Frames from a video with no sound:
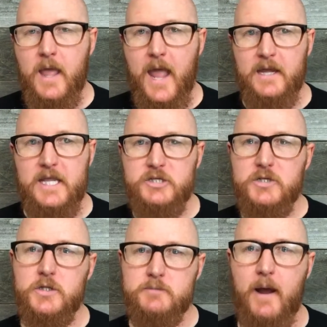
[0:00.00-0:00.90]
And each
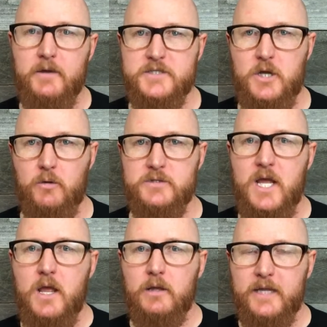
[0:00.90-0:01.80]
of those milestones
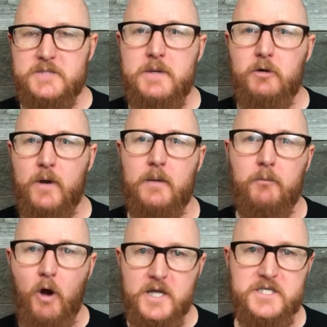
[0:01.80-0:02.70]
lets me create a
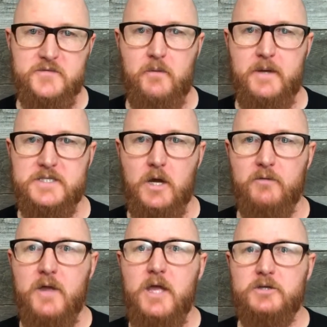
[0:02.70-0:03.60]
process for myself